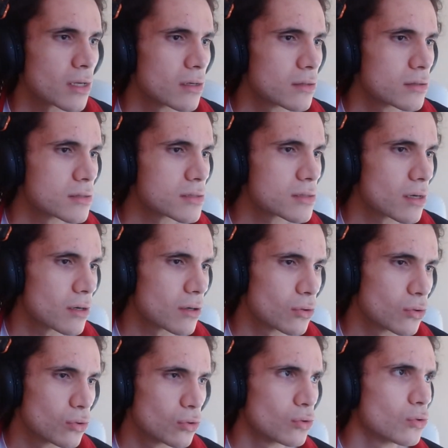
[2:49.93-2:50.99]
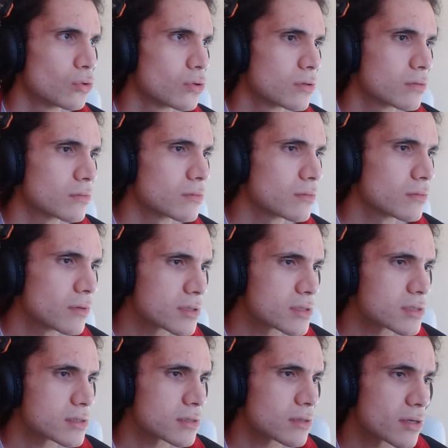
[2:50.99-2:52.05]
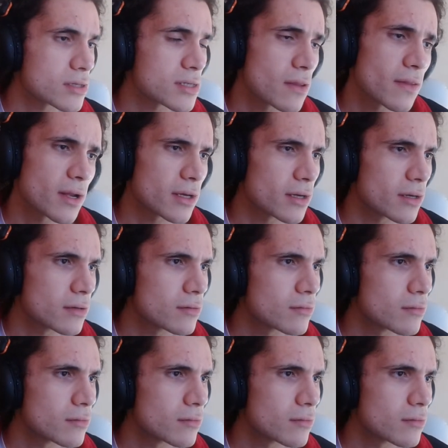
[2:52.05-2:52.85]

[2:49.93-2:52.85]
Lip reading: So let's go to send that again.